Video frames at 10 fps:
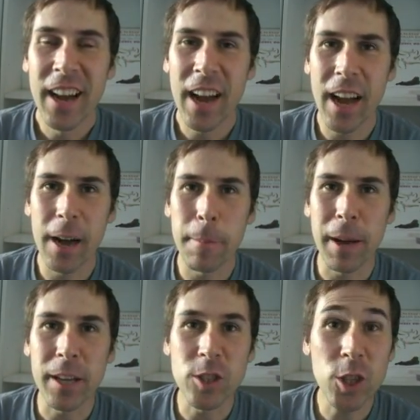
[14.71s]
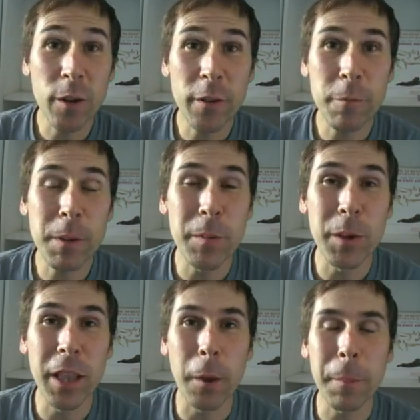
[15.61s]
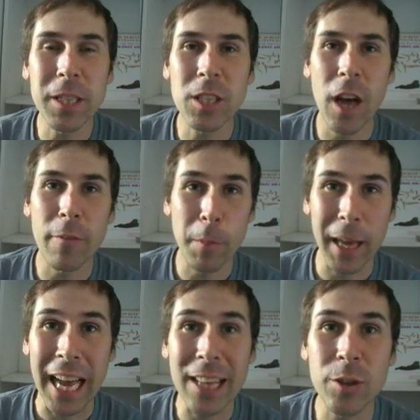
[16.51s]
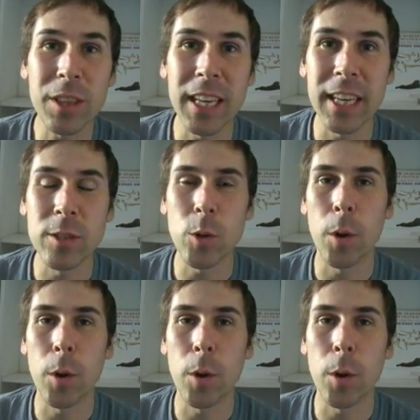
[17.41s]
by conservative people that are pissed off about other things,